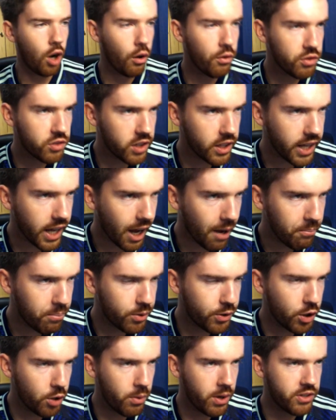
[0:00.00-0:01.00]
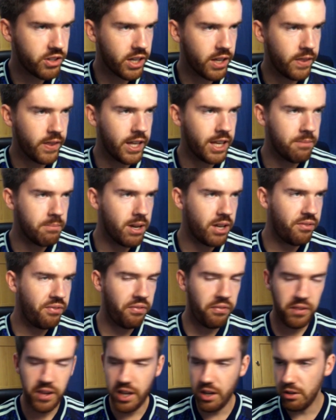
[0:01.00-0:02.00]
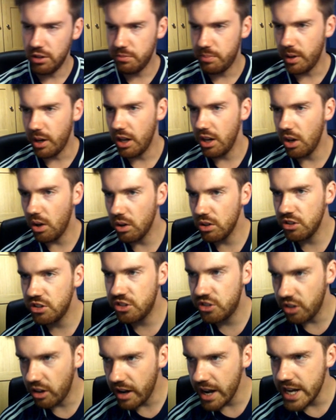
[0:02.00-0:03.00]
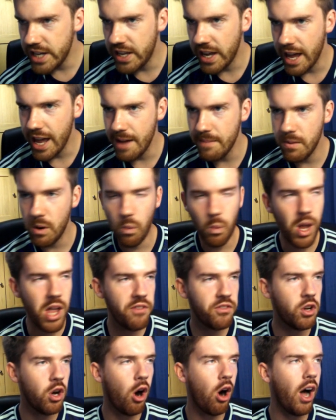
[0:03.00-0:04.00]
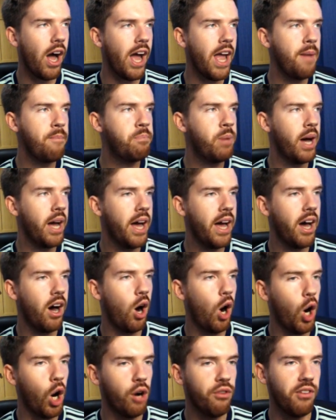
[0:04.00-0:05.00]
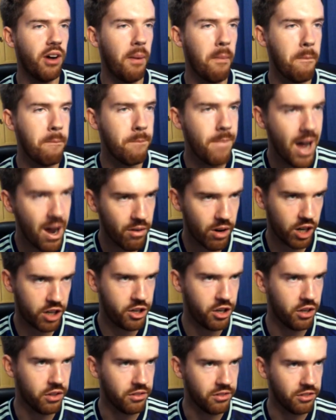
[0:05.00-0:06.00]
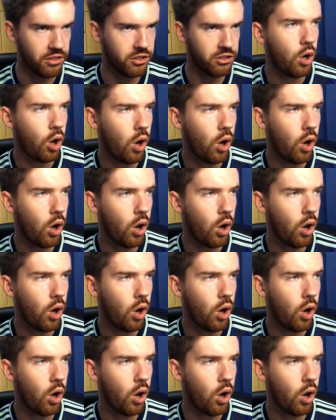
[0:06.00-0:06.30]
Obviously, Ampadu is in the midfield, but alongside him, we've got a pair of Americans.